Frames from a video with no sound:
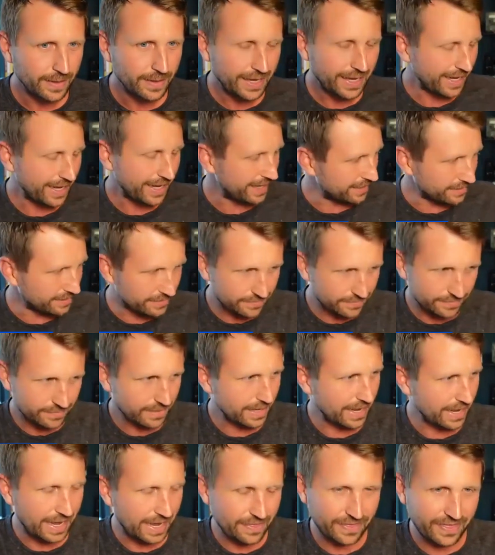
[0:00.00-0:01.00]
And
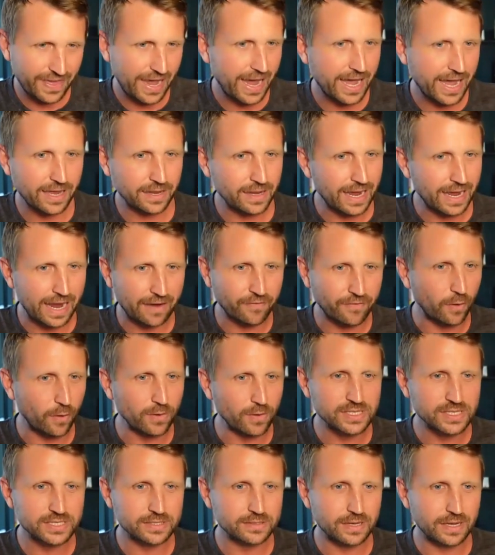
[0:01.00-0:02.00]
that
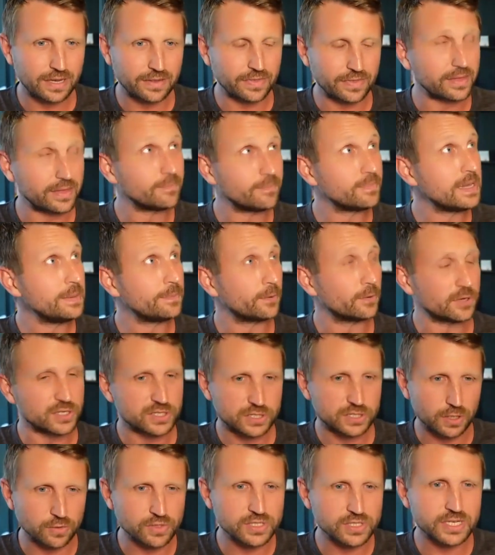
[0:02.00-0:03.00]
the people are
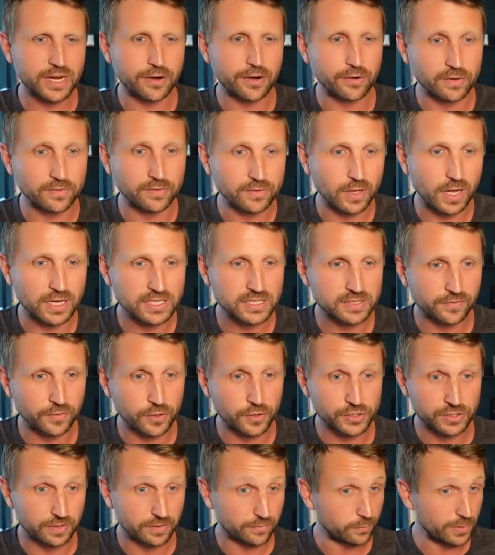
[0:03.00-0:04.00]
so scared of loss
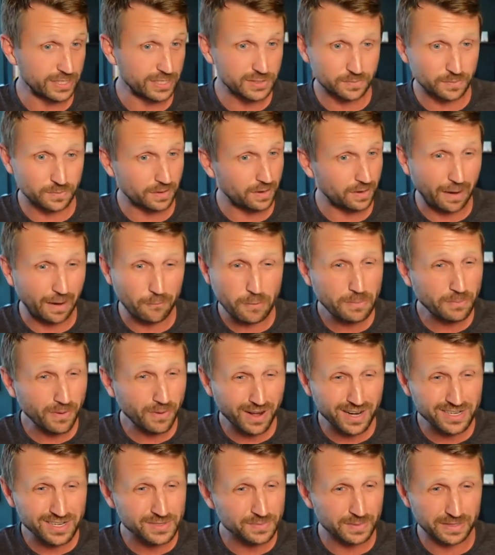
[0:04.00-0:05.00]
aversion of we
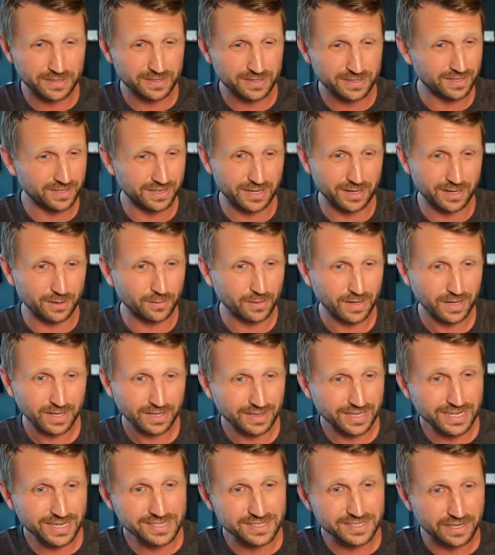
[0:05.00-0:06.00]
probably spent,
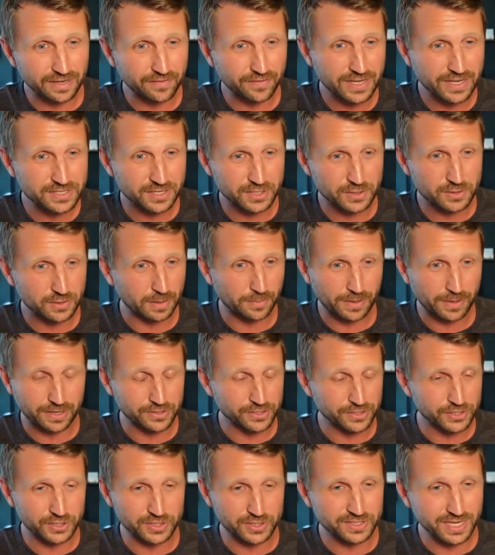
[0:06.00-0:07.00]
Li's an investor, so I
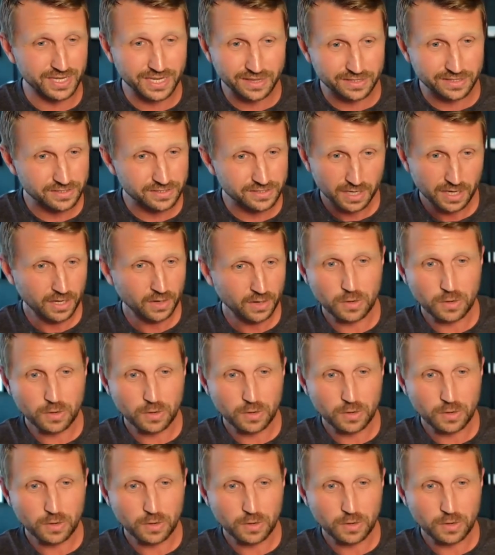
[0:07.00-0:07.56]
probably shouldn't say this.